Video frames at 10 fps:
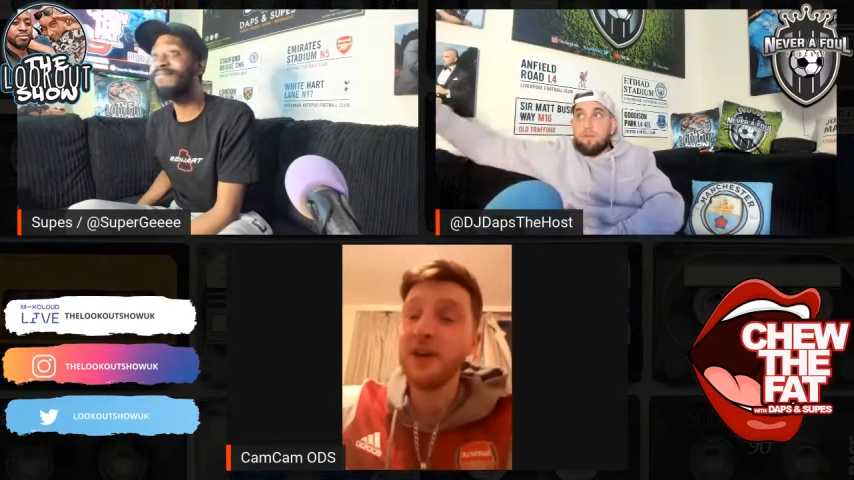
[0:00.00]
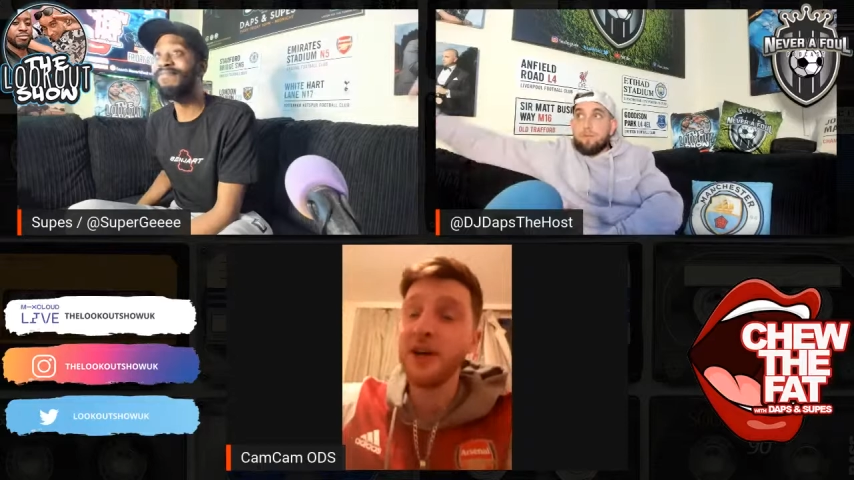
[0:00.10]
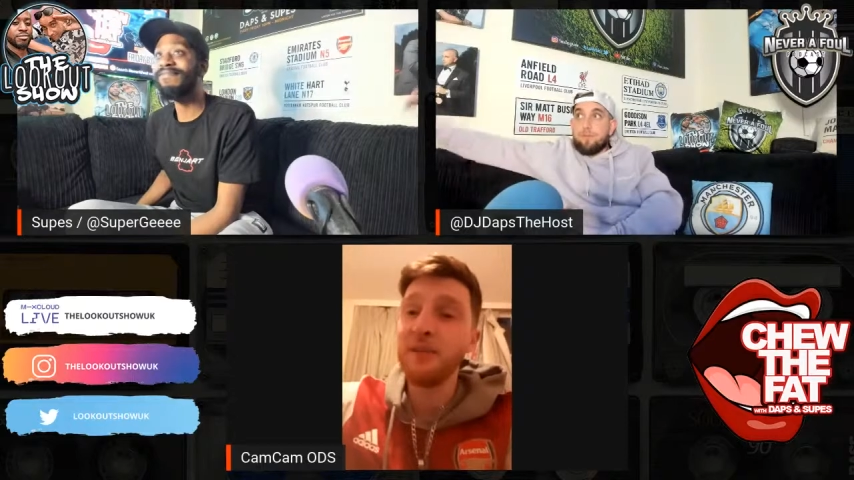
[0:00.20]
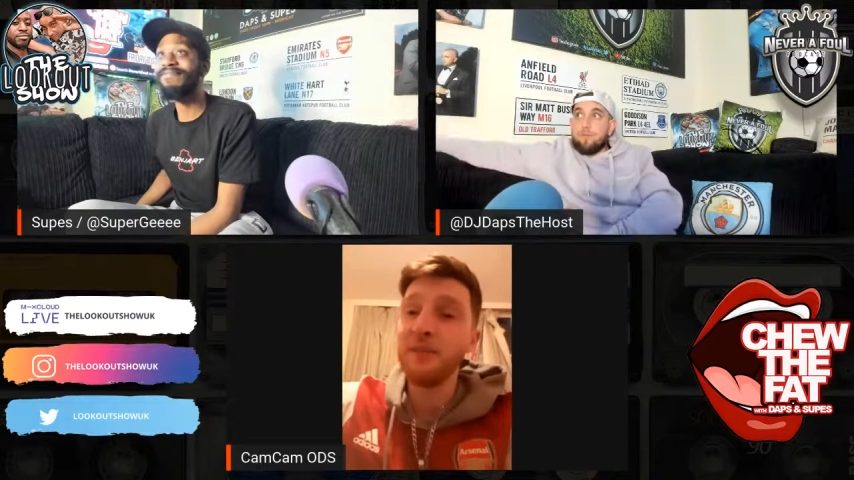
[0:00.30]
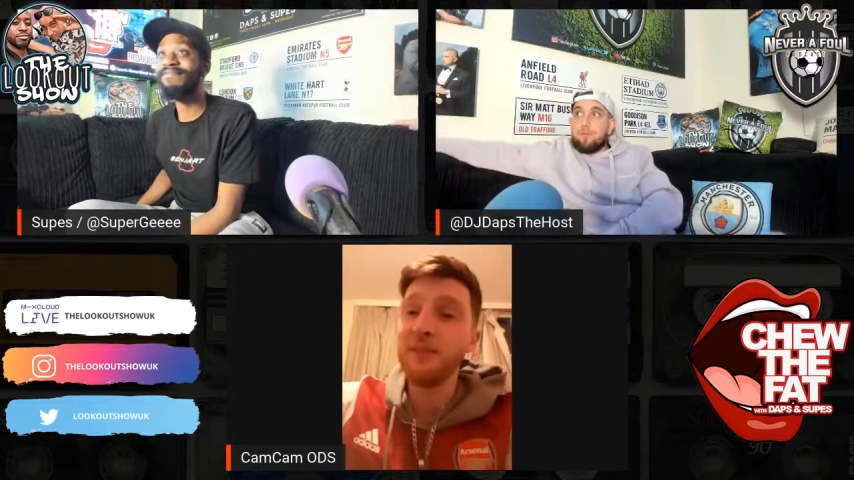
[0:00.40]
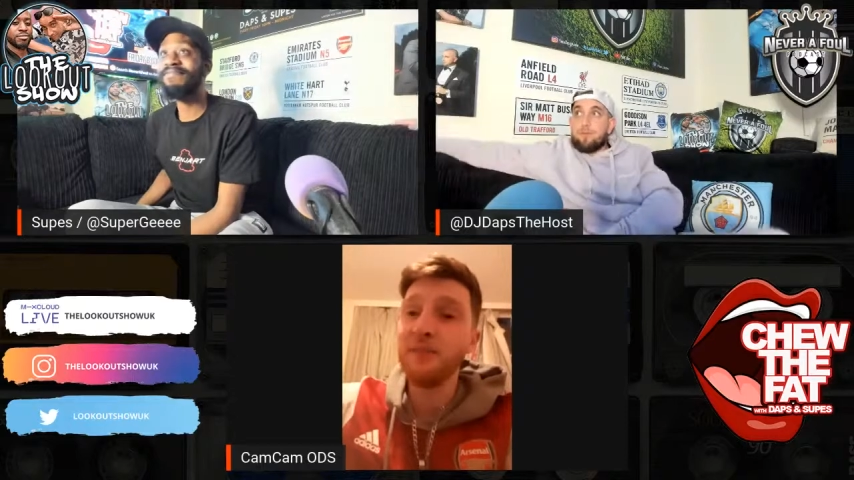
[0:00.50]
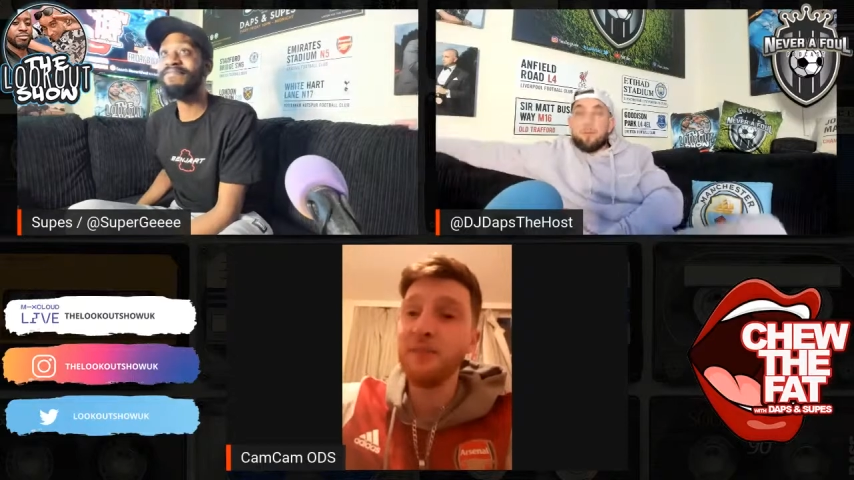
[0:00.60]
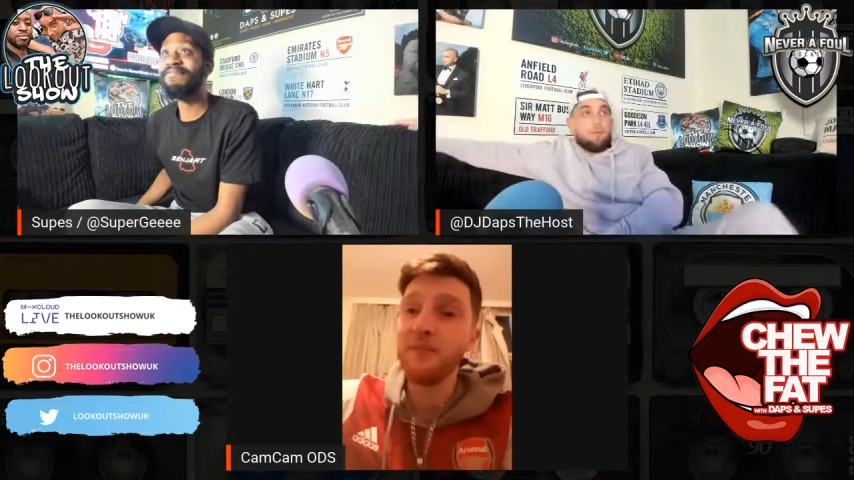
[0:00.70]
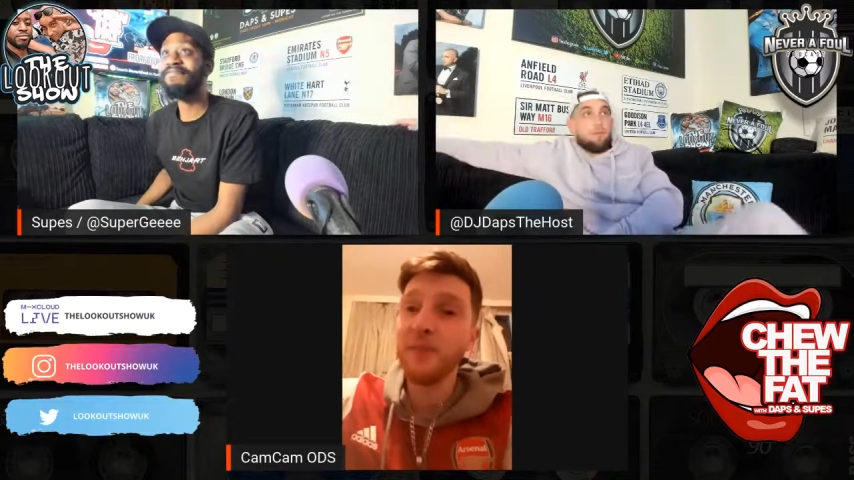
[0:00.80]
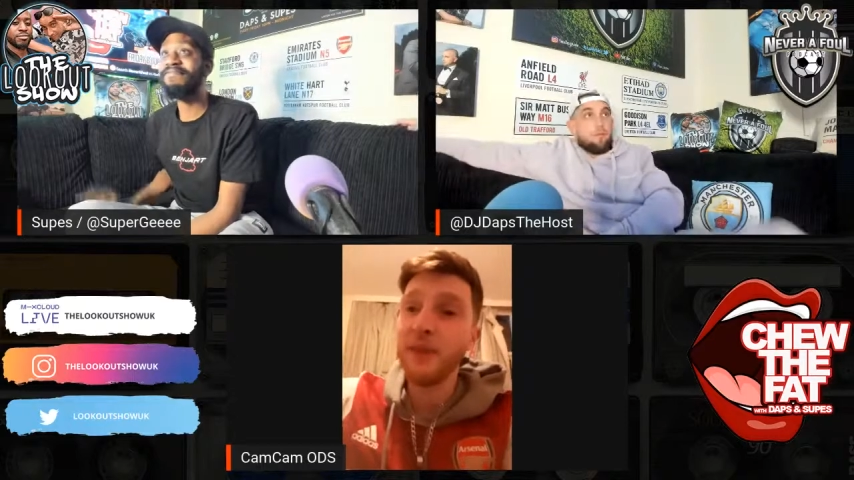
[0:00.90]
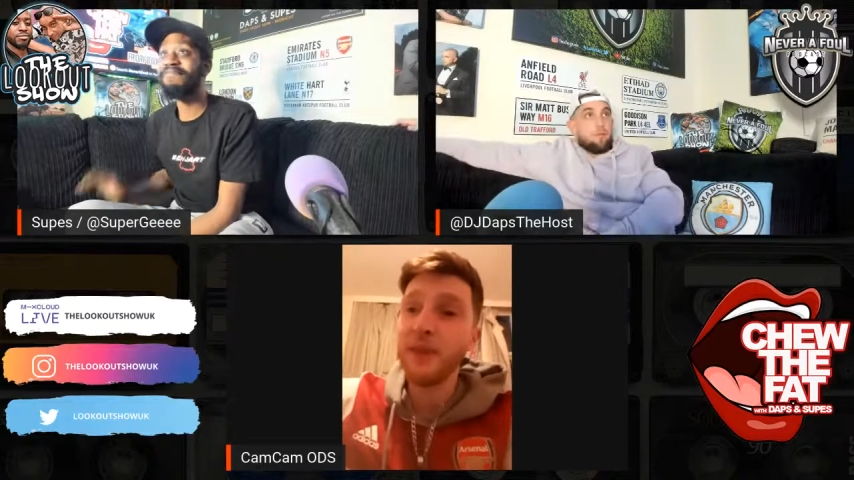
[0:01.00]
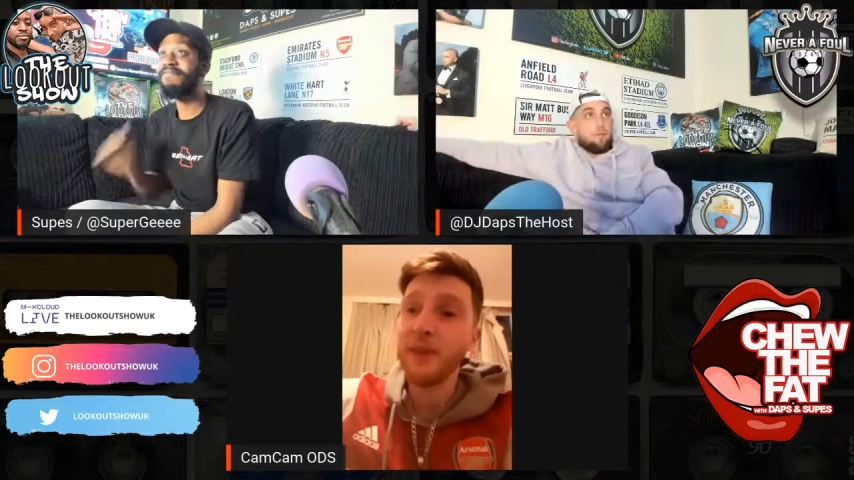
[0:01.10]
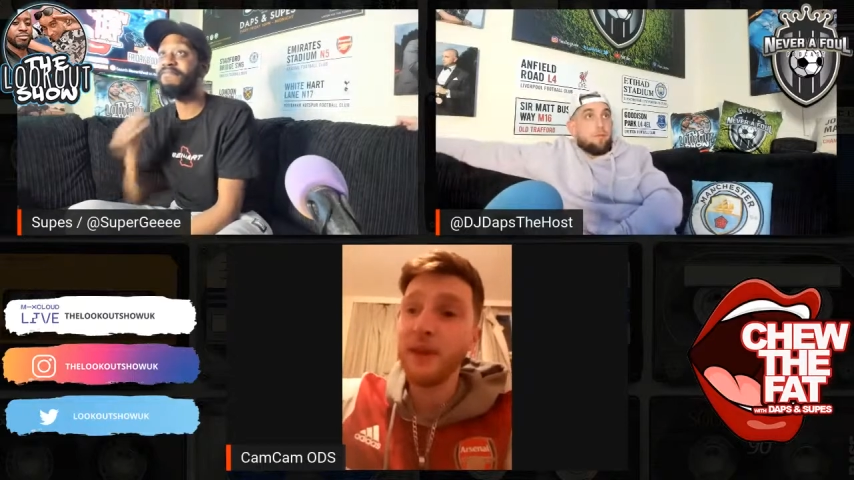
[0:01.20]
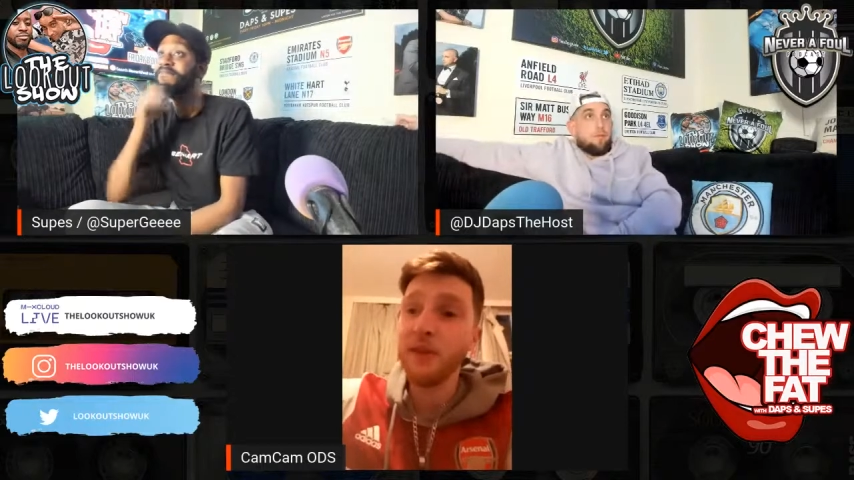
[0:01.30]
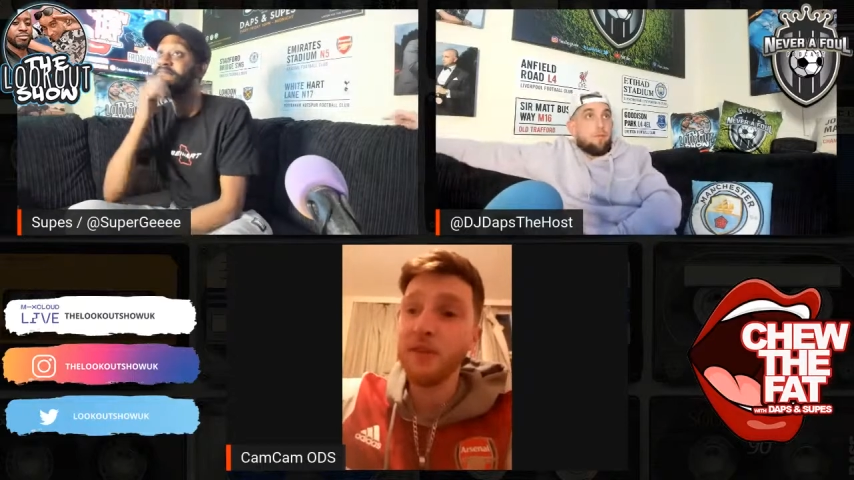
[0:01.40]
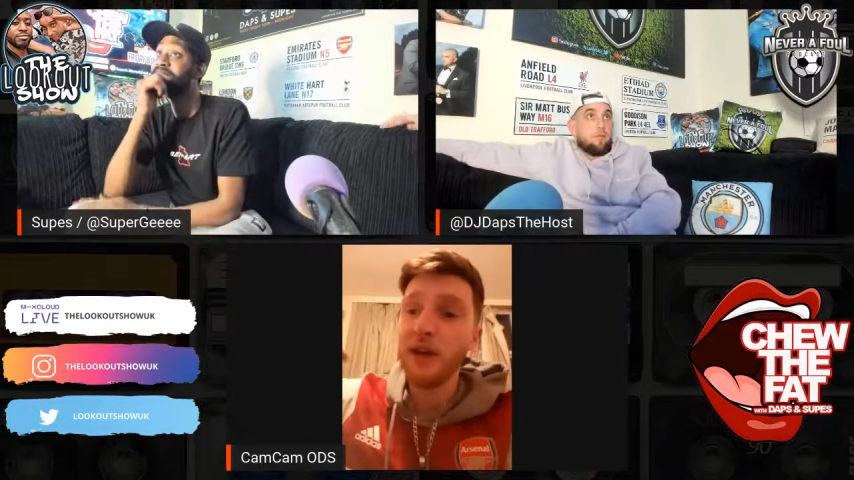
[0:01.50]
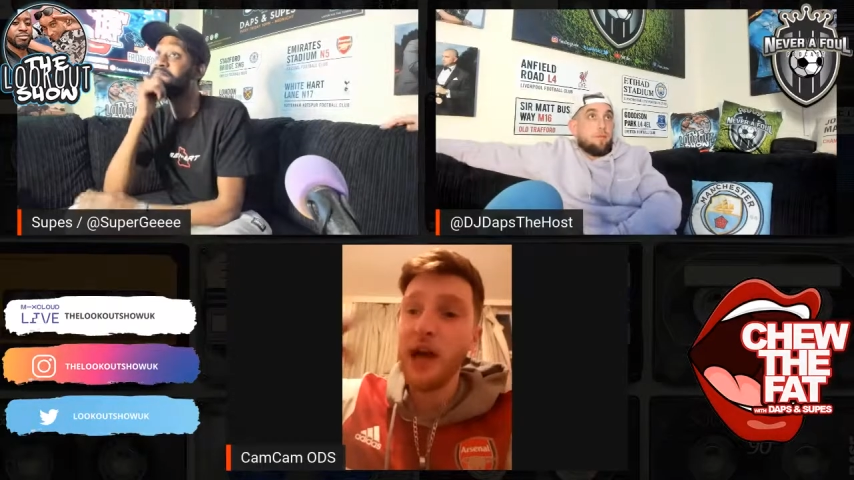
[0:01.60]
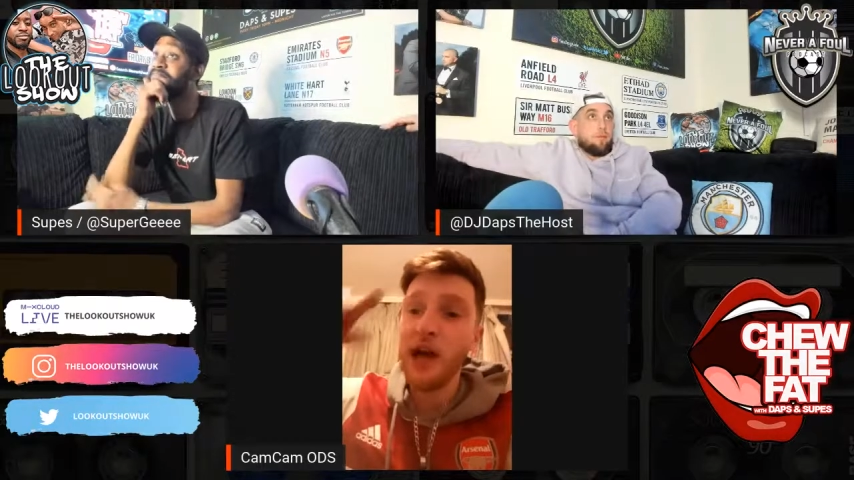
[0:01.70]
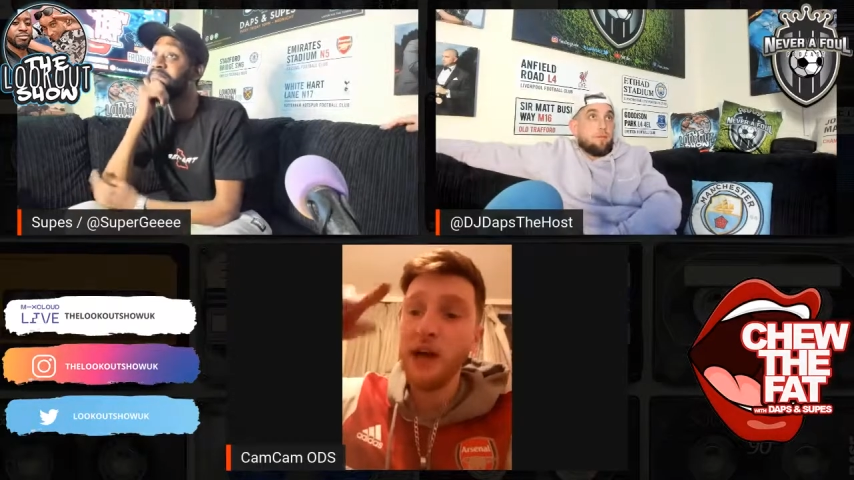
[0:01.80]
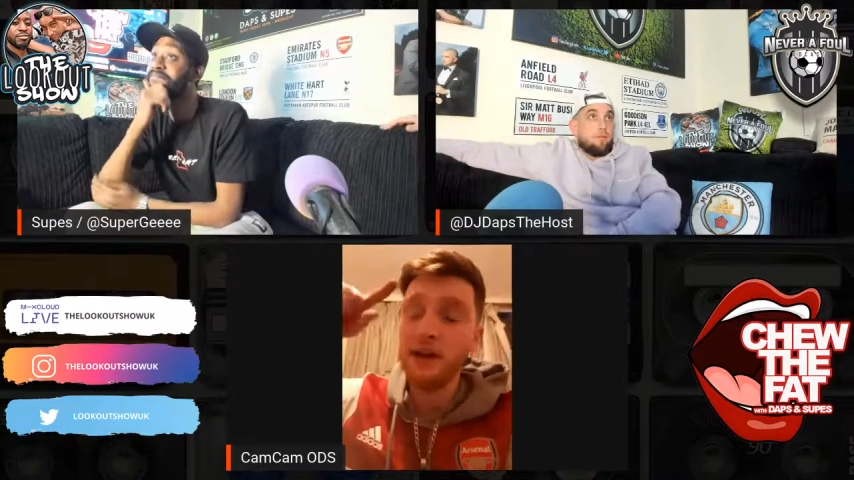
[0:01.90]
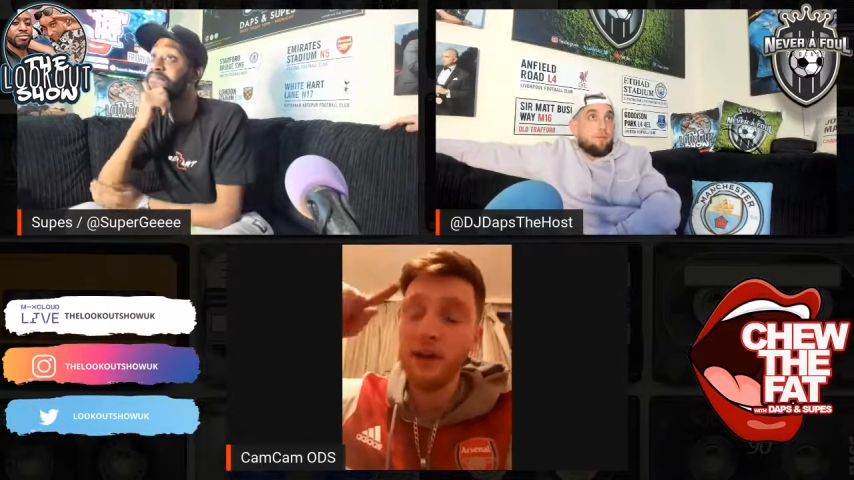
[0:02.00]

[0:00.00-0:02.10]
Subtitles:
there was the